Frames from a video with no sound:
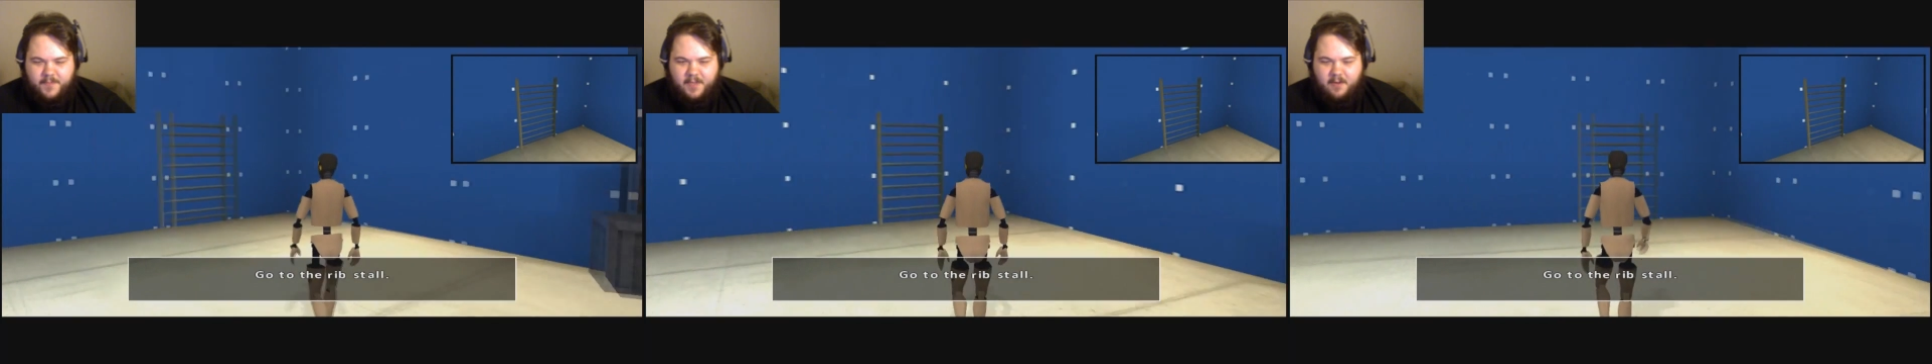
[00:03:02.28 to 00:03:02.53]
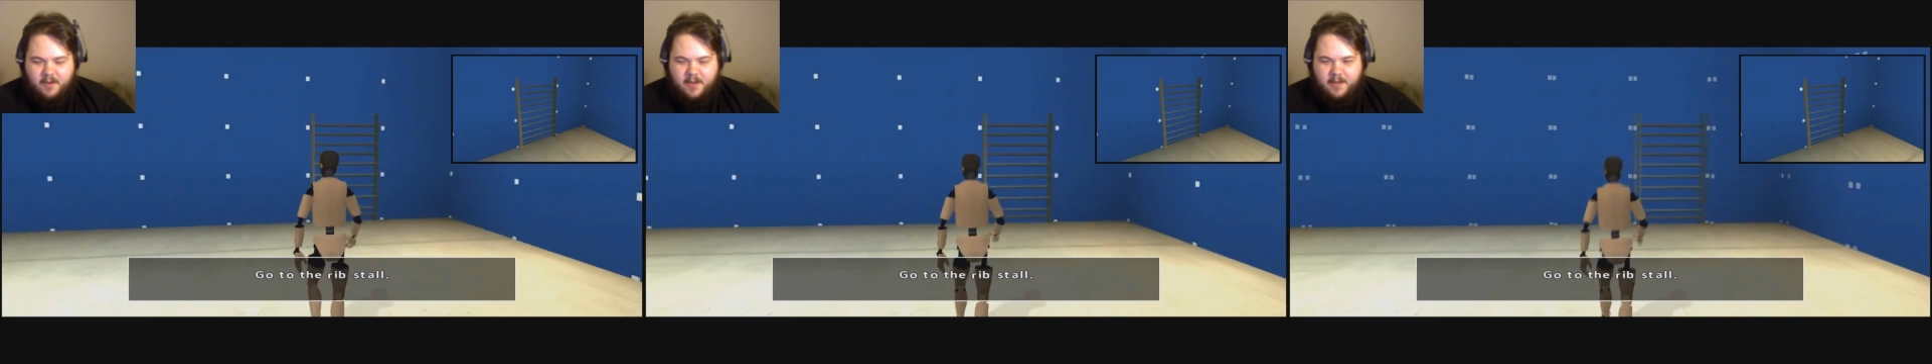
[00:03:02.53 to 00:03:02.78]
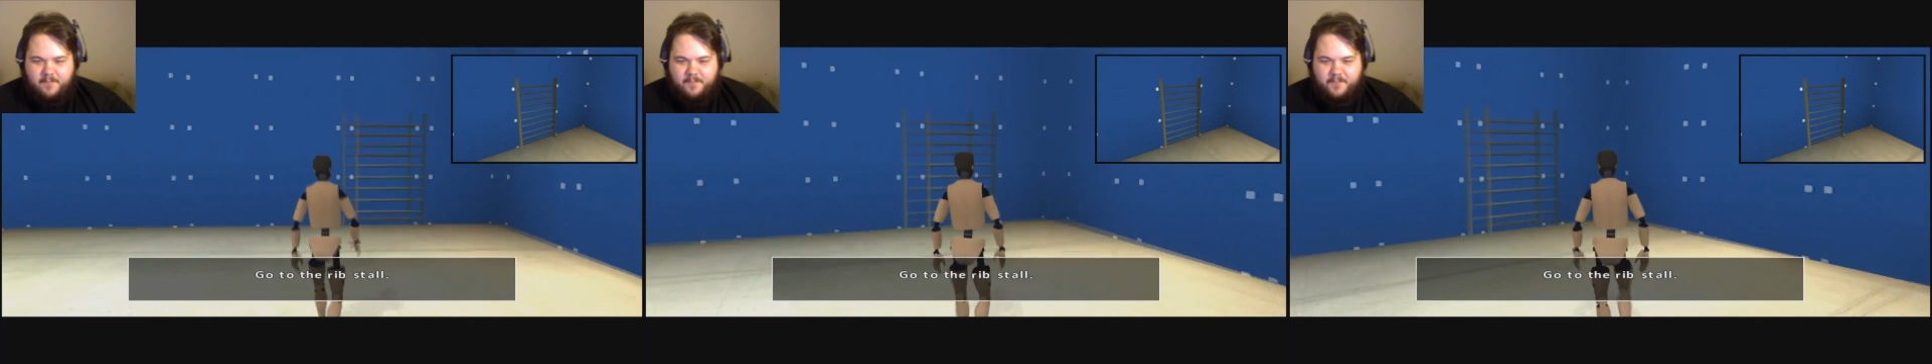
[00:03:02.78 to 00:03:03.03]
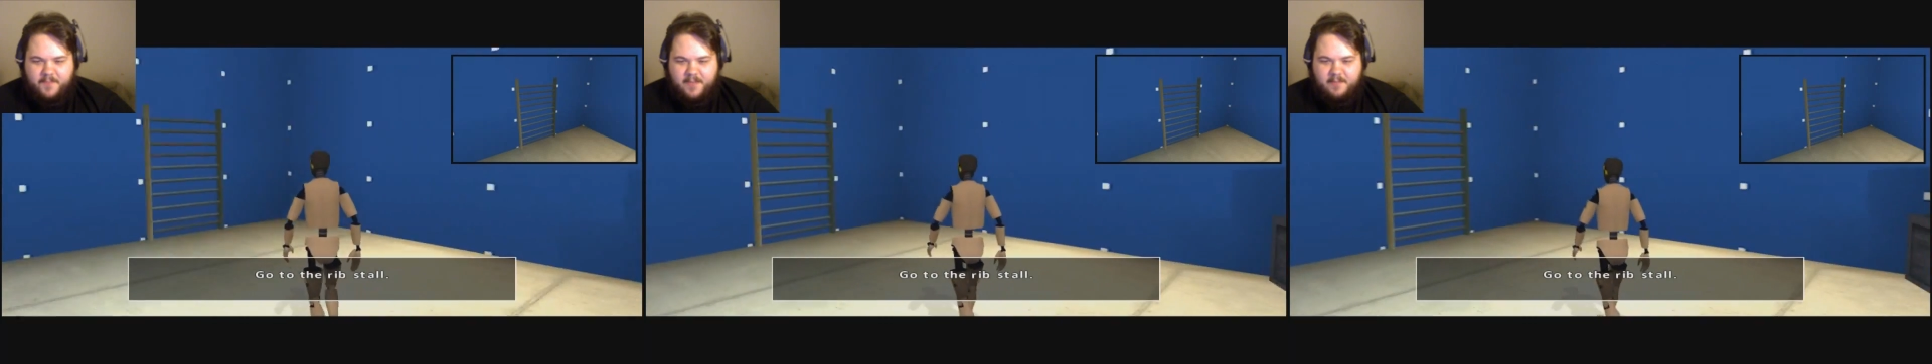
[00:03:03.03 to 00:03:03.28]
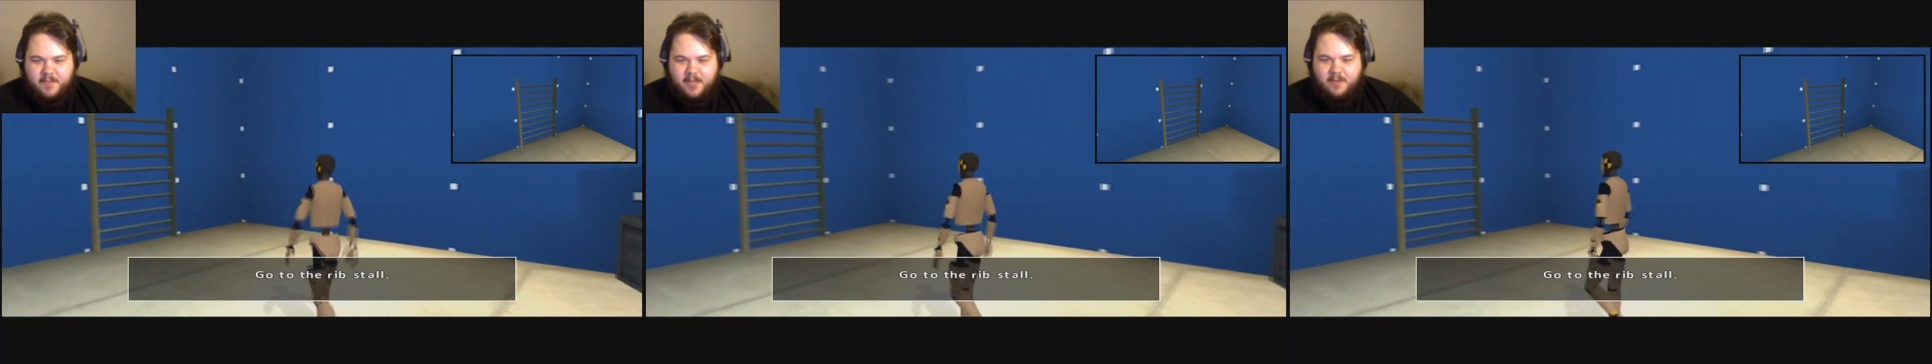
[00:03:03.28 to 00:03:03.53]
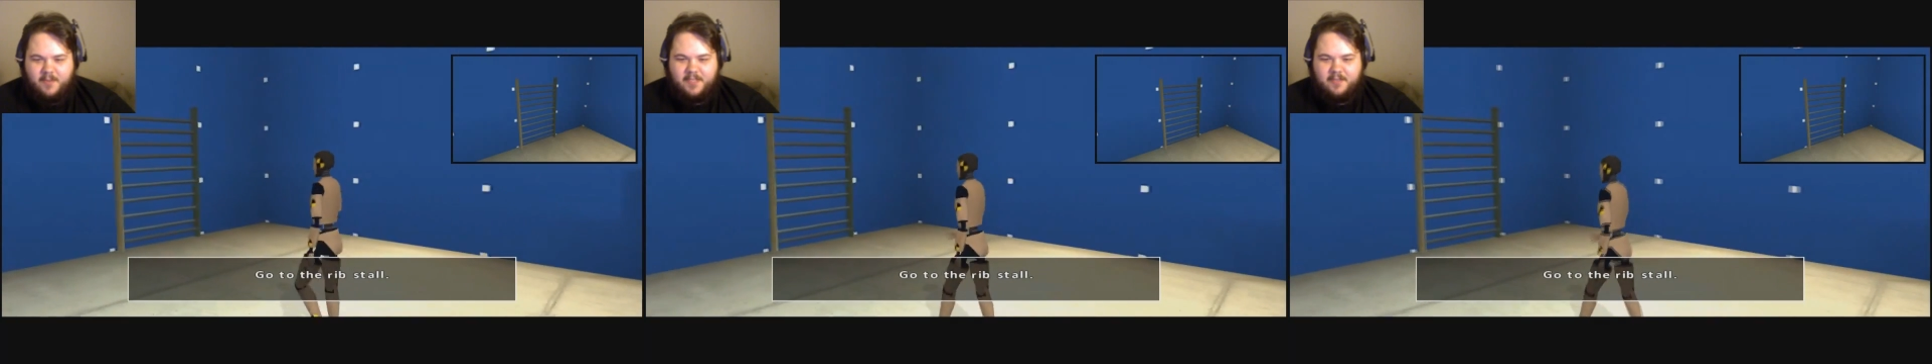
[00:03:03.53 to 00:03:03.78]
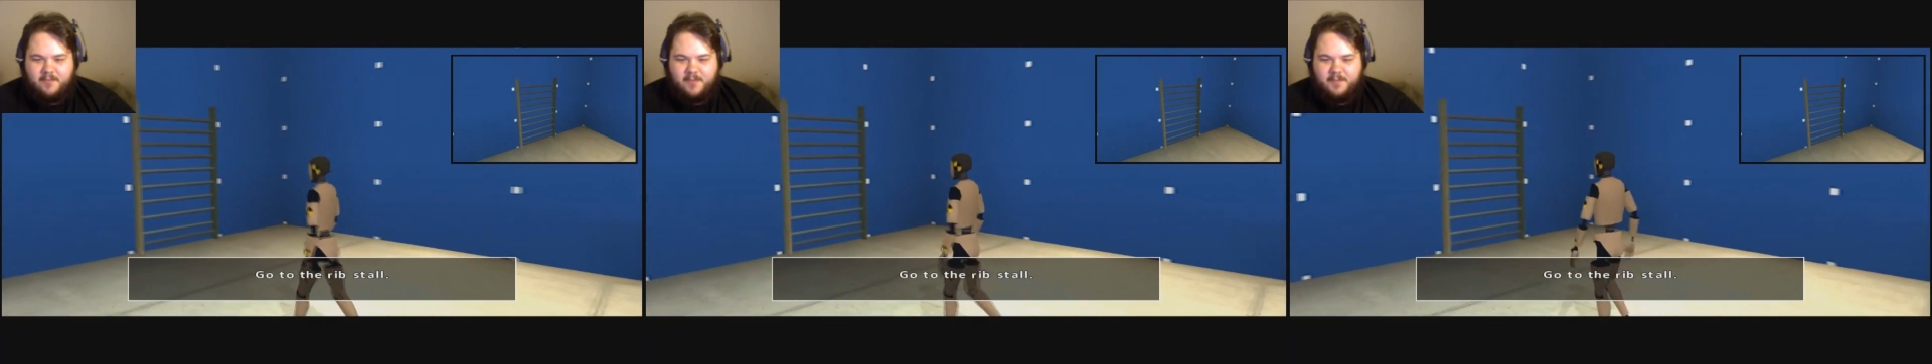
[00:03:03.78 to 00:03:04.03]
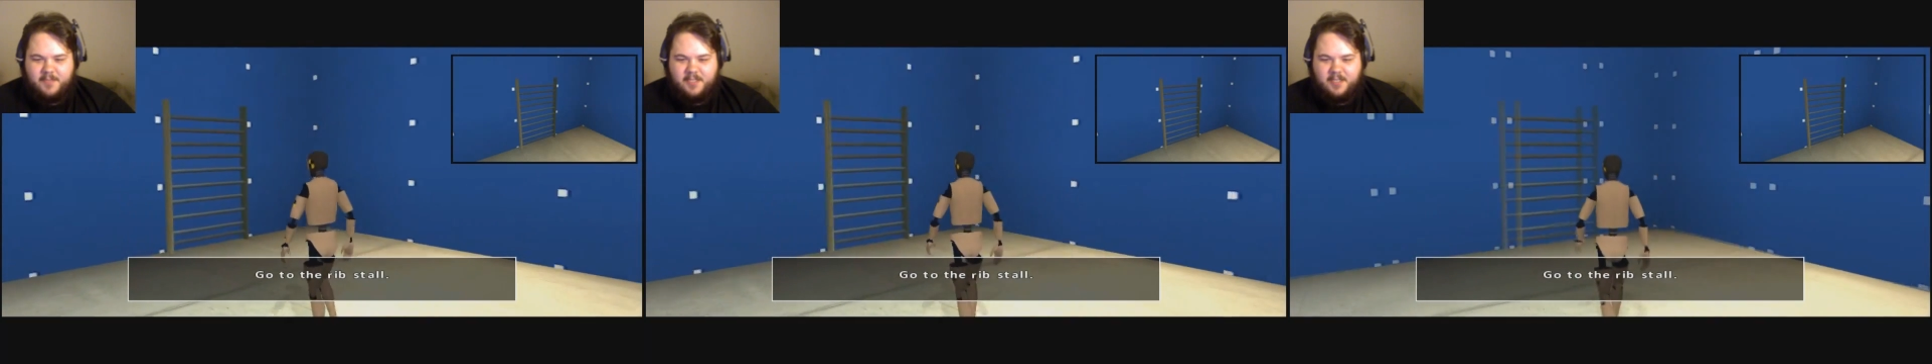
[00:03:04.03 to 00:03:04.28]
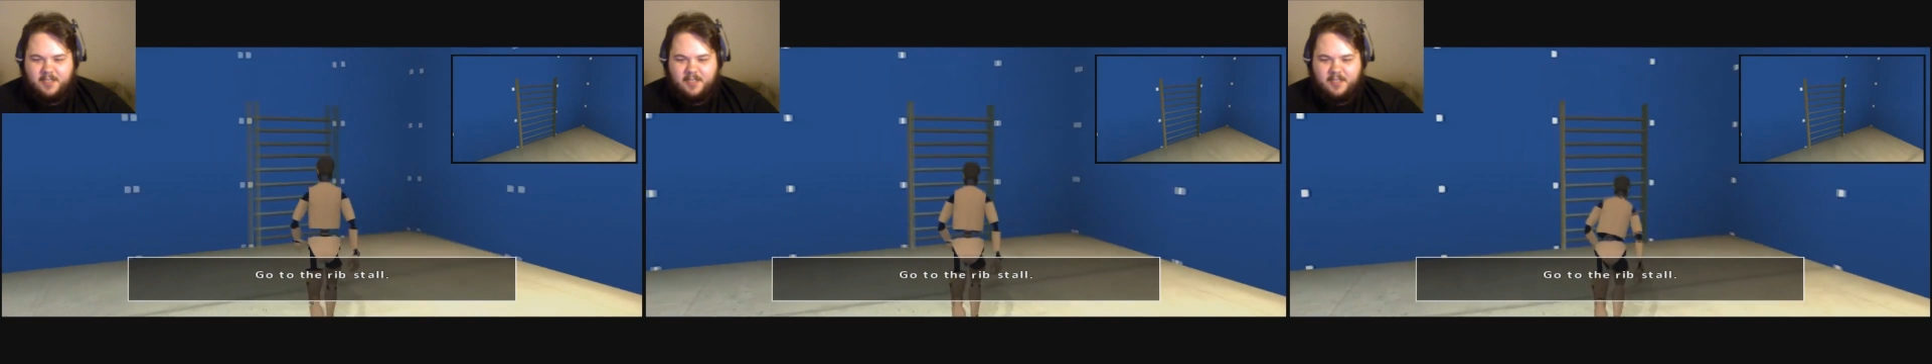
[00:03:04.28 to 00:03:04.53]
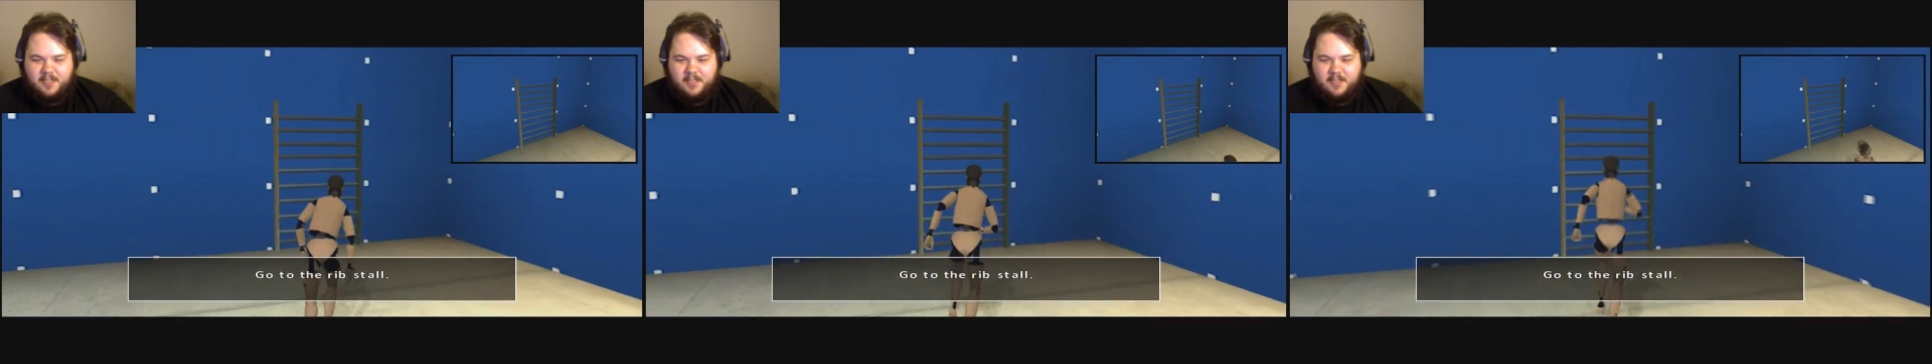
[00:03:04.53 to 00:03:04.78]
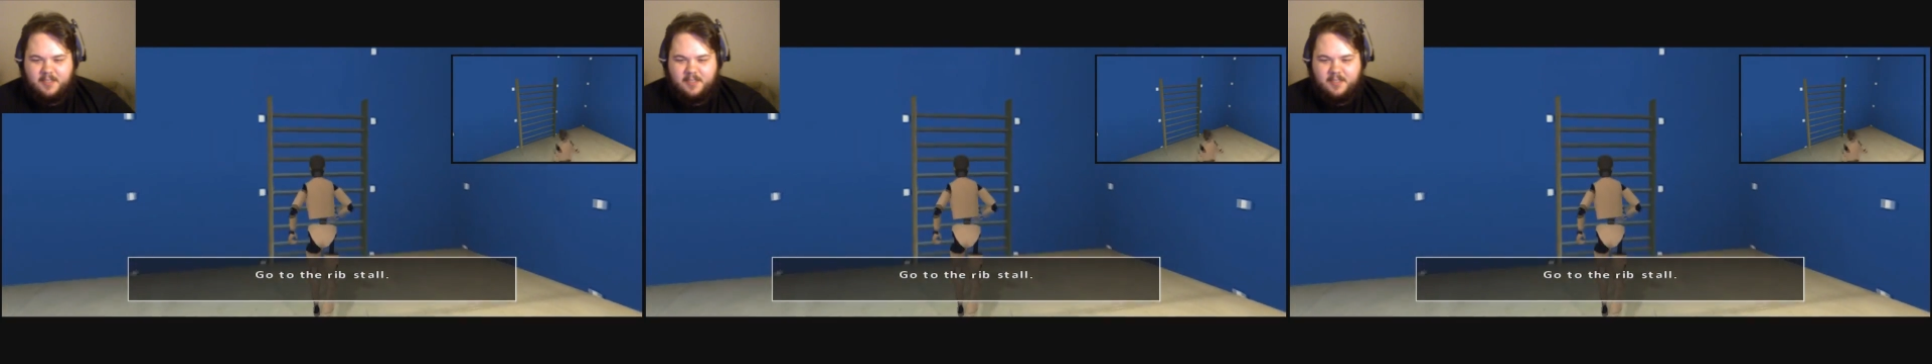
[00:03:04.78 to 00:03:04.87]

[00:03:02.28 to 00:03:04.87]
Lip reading: Alright. Make our way to the rib stall.